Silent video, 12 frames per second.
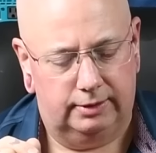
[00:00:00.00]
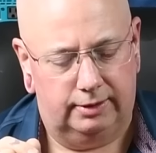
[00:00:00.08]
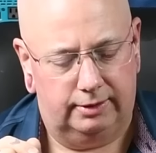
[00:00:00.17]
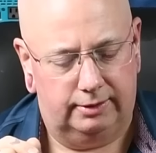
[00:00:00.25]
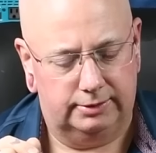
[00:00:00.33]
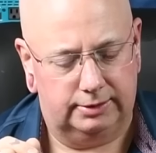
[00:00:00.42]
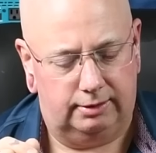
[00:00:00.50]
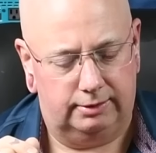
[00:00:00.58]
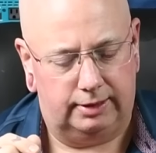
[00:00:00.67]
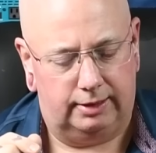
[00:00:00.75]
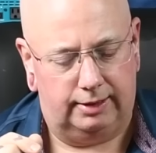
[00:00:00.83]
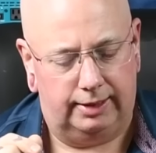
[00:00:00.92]
Uh, it's
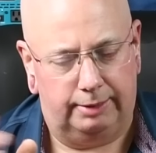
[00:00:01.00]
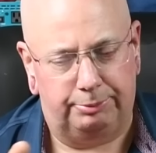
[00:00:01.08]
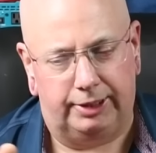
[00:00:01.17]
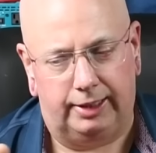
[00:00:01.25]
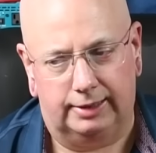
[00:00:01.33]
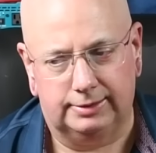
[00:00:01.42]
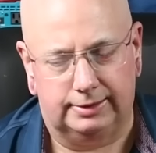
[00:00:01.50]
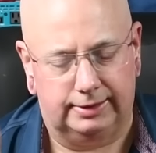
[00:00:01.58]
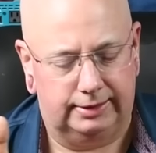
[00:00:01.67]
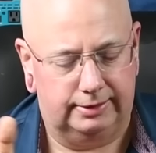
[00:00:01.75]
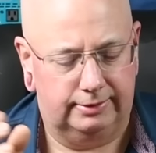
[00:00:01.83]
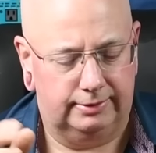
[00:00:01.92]
called the
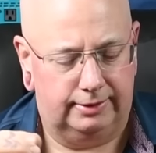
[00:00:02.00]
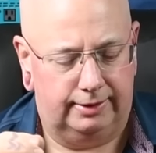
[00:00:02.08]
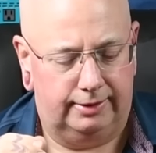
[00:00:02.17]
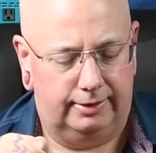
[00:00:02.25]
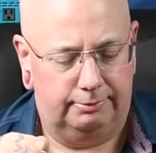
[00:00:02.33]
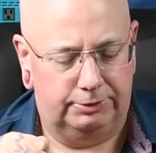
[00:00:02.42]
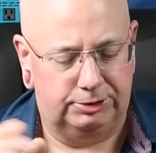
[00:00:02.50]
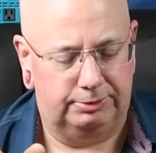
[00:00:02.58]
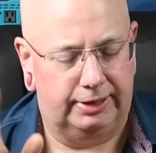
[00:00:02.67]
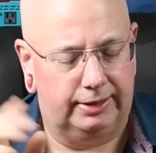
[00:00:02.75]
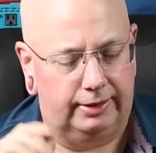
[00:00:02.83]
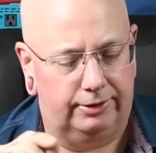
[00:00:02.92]
Anapanasati, uh,
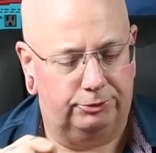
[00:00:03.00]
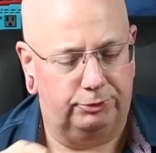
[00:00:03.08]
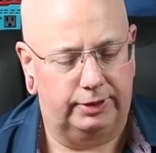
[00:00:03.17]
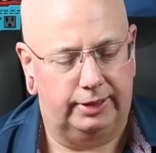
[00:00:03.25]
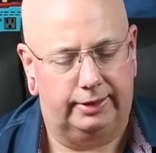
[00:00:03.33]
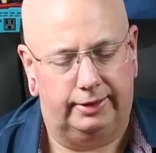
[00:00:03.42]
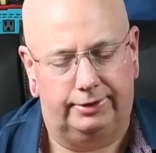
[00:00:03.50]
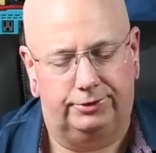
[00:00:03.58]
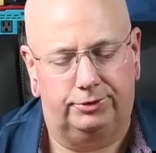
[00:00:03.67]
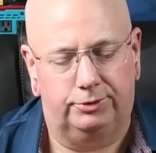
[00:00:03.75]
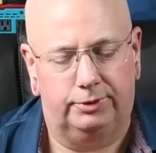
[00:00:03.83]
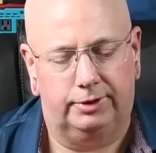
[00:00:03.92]
Majjhima Nikaya
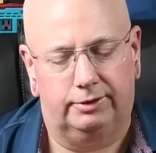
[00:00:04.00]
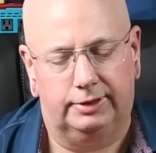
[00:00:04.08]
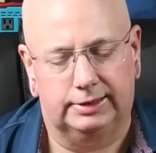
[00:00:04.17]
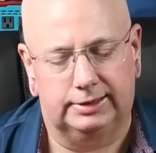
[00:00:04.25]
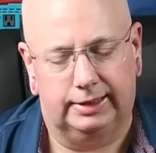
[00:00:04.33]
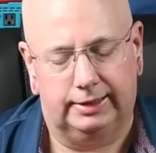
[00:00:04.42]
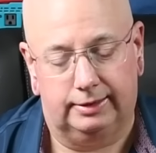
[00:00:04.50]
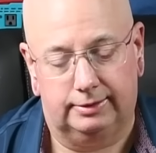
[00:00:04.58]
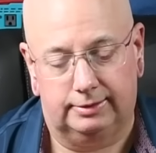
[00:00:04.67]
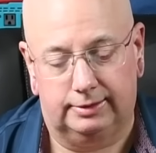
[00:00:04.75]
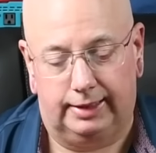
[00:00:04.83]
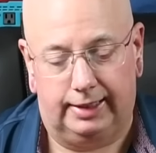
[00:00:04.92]
3.82 here in a
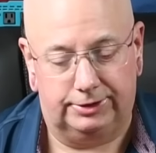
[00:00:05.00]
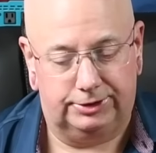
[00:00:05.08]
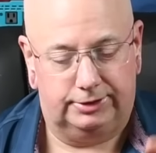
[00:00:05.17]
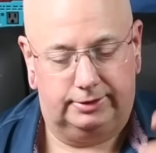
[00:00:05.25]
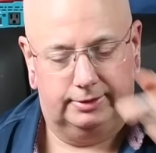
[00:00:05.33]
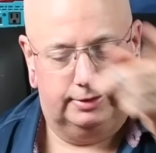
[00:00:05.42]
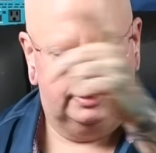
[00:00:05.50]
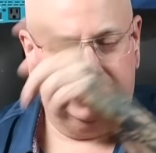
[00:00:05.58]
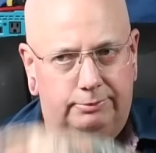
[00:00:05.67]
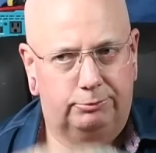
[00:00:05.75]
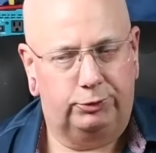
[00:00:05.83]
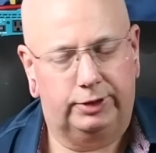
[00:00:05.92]
second, and actually
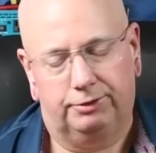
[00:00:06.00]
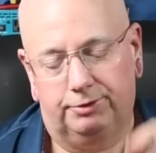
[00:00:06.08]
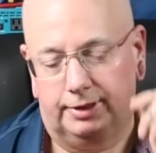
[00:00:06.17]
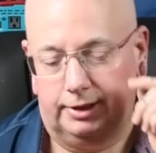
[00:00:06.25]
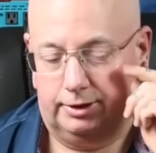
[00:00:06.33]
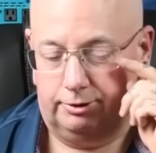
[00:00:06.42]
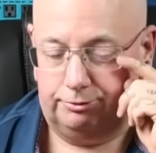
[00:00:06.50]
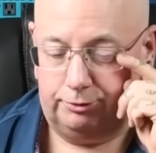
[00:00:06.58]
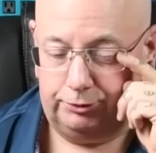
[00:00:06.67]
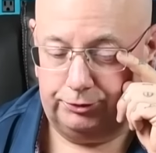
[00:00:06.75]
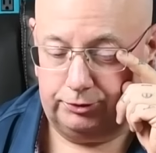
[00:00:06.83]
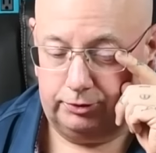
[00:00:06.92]
bring everything a
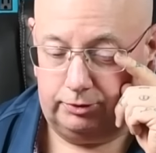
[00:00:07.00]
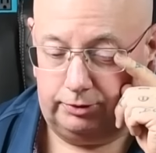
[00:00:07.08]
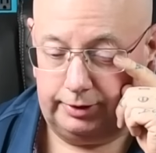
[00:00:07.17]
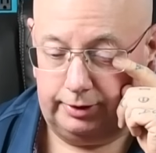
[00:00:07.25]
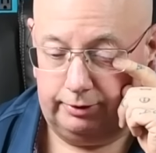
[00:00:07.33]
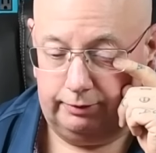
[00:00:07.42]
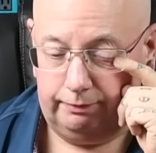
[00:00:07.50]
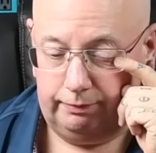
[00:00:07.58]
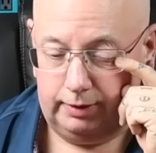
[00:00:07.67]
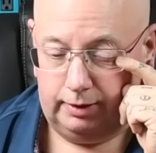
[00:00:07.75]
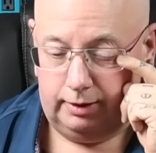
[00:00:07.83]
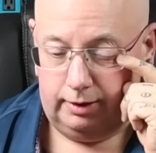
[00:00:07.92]
full circle here.
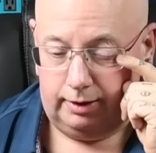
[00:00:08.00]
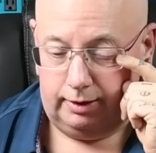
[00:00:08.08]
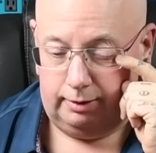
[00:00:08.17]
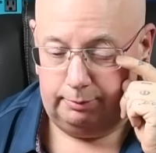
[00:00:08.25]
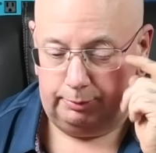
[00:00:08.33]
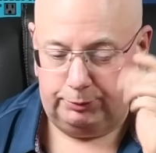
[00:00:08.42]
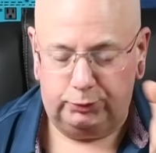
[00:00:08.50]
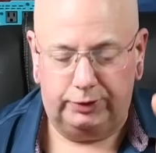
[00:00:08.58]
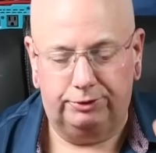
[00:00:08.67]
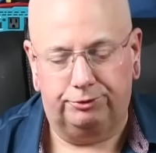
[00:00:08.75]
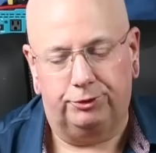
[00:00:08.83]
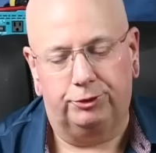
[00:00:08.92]
Um, but
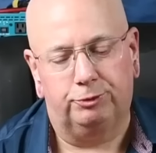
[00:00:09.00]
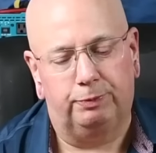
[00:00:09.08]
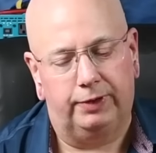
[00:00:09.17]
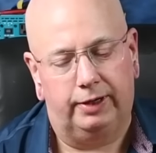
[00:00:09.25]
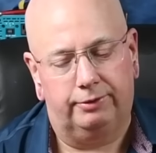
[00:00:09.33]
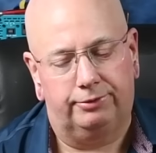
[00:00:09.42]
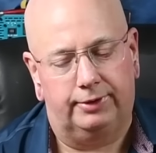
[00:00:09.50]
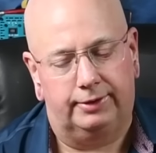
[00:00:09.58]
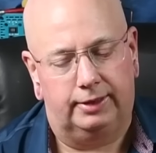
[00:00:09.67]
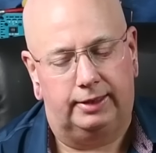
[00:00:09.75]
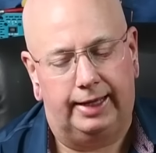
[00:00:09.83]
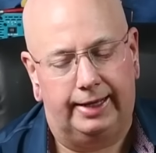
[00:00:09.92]
between the first breath
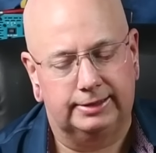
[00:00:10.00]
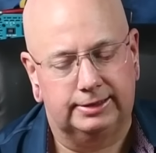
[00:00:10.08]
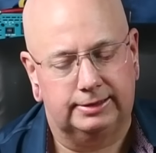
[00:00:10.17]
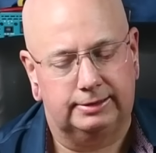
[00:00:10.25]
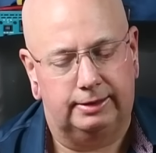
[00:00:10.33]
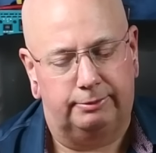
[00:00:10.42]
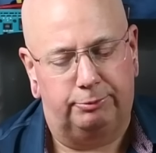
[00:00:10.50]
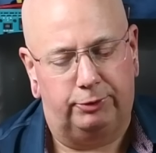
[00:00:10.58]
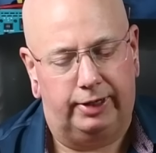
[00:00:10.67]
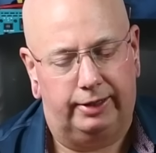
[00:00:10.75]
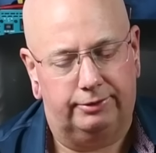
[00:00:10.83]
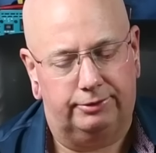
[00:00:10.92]
and the last uh,
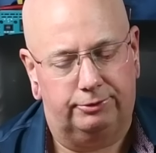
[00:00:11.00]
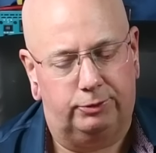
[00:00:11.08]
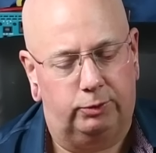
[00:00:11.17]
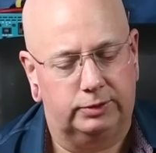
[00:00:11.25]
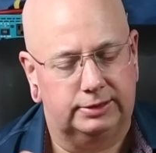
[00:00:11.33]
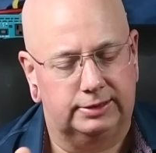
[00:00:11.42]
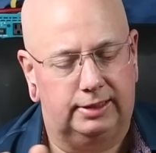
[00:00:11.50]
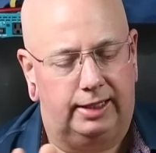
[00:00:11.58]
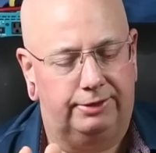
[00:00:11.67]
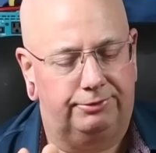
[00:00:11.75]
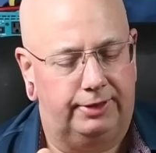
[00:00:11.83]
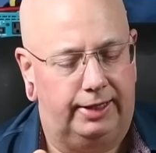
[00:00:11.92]
breath, of course, is
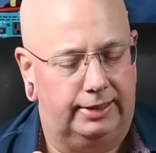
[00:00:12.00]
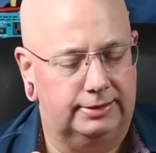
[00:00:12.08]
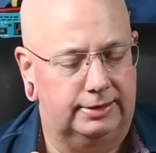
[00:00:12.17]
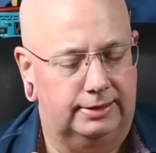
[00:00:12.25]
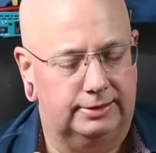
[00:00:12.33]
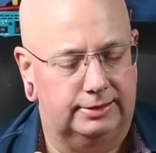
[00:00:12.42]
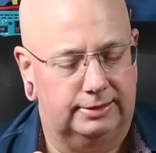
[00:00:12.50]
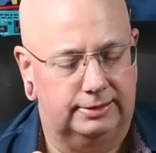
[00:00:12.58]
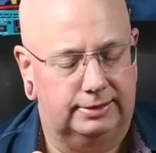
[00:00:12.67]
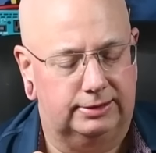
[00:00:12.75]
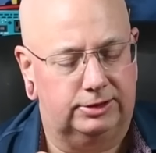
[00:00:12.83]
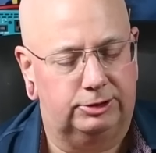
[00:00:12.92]
life
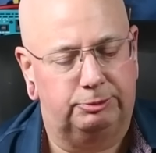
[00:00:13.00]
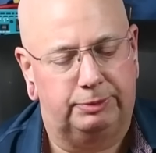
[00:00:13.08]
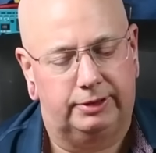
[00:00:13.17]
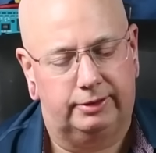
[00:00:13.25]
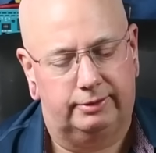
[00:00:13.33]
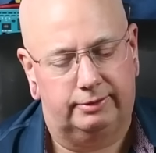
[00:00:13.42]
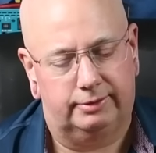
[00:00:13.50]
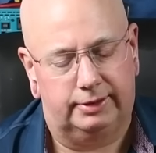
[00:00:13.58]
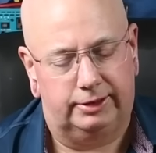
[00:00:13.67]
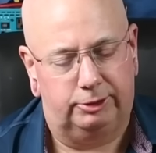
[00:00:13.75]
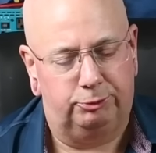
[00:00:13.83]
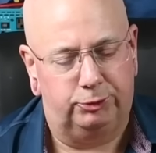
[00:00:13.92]
excesses. This could be
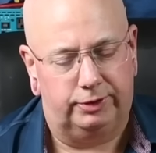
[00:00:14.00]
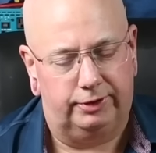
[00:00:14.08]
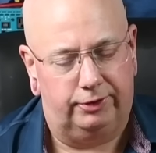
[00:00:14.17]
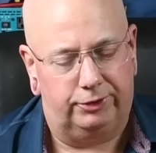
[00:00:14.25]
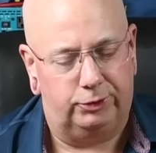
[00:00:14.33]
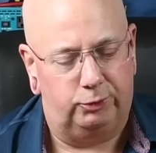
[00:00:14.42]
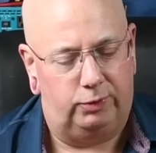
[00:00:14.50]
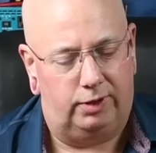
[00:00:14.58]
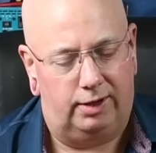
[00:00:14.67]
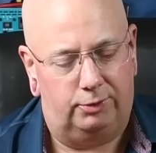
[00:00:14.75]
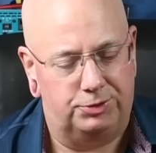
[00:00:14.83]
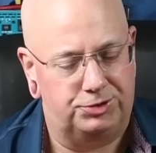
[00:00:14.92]
the Hebrew character
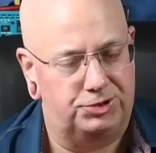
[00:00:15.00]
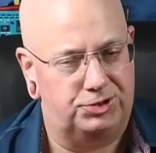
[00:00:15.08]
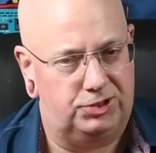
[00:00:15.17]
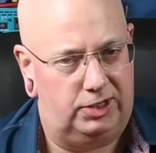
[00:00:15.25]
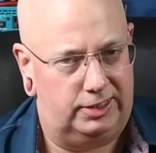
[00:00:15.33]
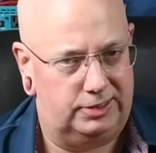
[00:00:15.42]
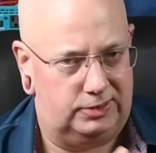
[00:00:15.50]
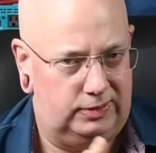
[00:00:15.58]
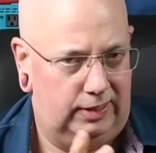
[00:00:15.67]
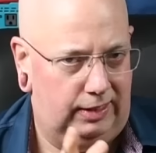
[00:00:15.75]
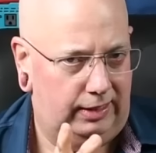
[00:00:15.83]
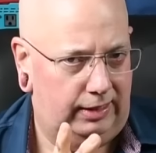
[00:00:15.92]
wa, which is six